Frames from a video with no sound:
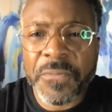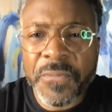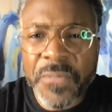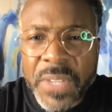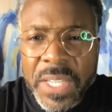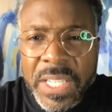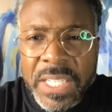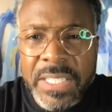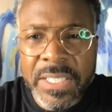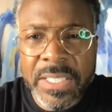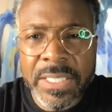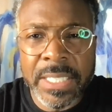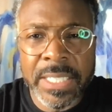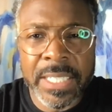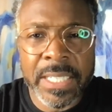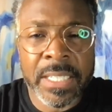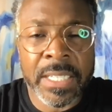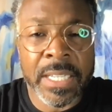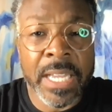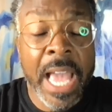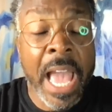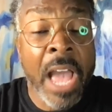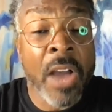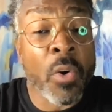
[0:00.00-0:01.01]

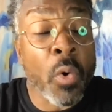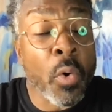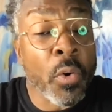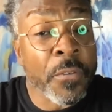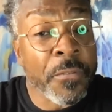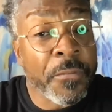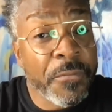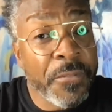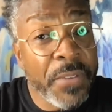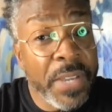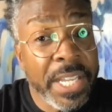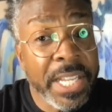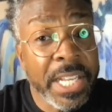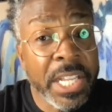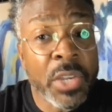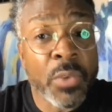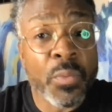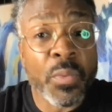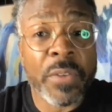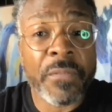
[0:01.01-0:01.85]
feeding